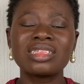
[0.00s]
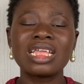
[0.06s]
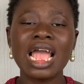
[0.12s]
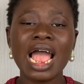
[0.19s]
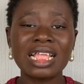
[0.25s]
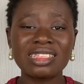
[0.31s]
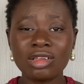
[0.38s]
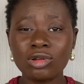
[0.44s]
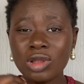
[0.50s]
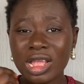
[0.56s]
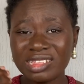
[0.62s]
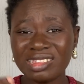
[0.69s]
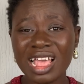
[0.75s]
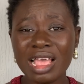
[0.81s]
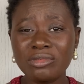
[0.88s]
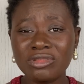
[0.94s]
at a
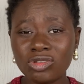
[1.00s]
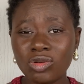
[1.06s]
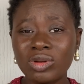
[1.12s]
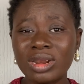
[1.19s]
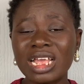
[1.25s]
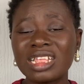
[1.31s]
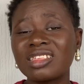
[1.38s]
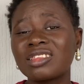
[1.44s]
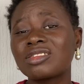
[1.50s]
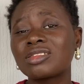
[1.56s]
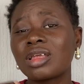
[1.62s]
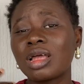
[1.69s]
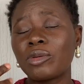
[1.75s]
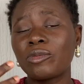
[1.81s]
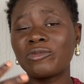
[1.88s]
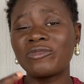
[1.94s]
time zone that is
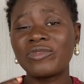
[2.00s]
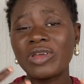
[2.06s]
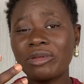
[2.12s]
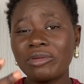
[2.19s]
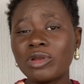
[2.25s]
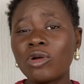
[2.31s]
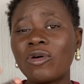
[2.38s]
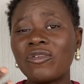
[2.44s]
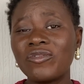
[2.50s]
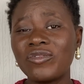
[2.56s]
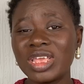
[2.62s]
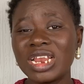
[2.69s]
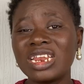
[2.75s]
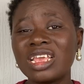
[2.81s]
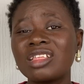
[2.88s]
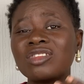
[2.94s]
very
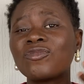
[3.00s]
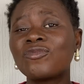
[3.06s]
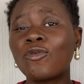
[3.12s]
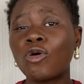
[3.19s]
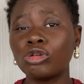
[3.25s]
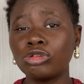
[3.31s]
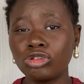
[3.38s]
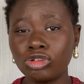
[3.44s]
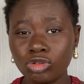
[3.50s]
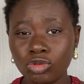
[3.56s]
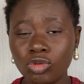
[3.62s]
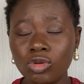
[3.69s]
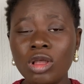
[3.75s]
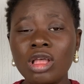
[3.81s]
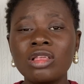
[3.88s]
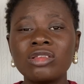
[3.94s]
convenient for
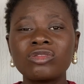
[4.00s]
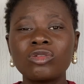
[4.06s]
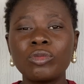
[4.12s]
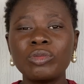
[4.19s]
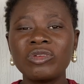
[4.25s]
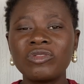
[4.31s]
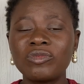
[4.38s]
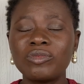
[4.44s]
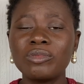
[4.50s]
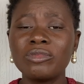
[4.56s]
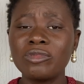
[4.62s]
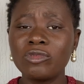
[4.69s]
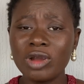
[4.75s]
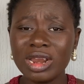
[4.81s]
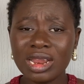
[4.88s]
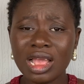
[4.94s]
you. So
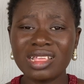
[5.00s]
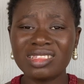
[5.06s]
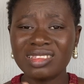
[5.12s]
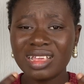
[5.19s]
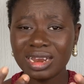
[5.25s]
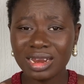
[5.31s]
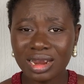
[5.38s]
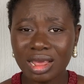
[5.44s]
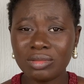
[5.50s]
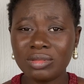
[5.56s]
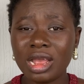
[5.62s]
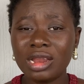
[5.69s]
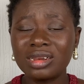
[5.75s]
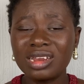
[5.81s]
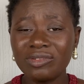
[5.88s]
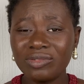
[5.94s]
when you are signing up, you
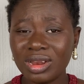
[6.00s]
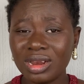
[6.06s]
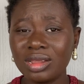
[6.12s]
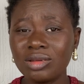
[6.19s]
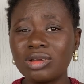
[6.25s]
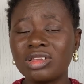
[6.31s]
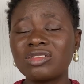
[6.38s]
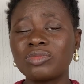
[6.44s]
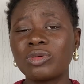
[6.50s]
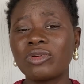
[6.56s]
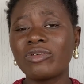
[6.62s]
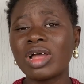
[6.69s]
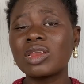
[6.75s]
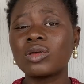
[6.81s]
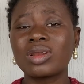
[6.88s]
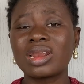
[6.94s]
are definitely going to
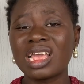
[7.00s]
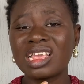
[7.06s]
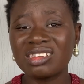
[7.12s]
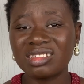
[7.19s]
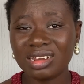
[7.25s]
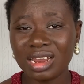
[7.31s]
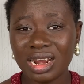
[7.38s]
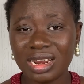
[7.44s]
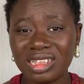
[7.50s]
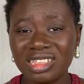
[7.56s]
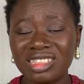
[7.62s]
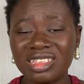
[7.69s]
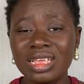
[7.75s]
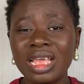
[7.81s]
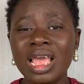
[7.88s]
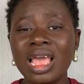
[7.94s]
provide your
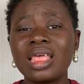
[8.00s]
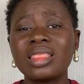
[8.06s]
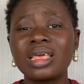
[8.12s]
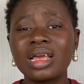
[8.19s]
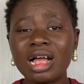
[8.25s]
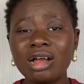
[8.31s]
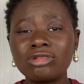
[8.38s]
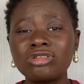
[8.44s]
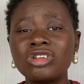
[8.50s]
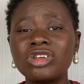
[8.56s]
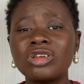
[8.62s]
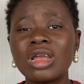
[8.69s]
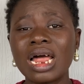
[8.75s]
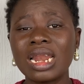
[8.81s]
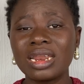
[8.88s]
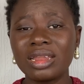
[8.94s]
nationality and the country you
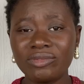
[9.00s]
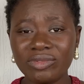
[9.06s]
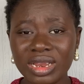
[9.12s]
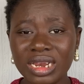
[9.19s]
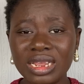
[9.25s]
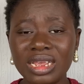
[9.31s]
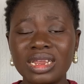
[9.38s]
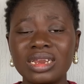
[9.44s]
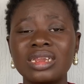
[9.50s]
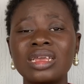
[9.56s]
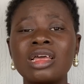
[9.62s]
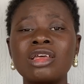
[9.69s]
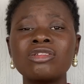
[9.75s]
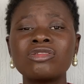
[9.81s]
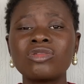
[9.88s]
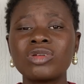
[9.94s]
are living in,
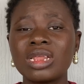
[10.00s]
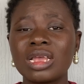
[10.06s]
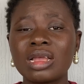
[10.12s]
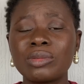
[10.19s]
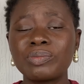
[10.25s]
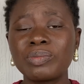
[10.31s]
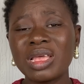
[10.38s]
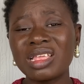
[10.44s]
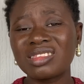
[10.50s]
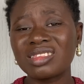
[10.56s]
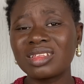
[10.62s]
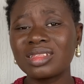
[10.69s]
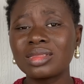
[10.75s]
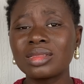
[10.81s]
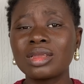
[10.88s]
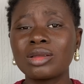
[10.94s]
so the
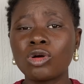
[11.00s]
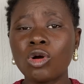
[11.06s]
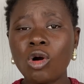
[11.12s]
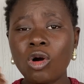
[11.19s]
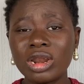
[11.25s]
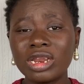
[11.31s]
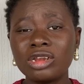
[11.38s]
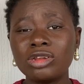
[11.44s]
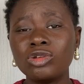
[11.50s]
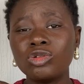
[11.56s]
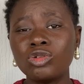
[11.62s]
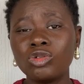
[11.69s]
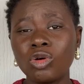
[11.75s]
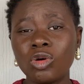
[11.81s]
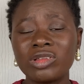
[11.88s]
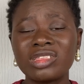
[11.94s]
person calling you
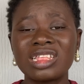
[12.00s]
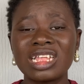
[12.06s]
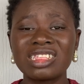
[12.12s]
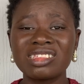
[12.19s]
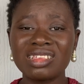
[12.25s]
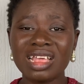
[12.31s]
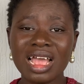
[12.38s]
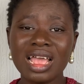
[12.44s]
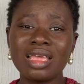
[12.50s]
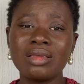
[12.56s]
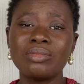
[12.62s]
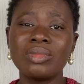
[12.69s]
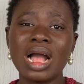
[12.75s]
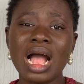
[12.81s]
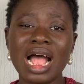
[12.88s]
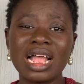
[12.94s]
knows the
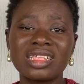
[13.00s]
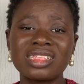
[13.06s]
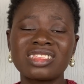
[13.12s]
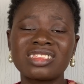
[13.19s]
time at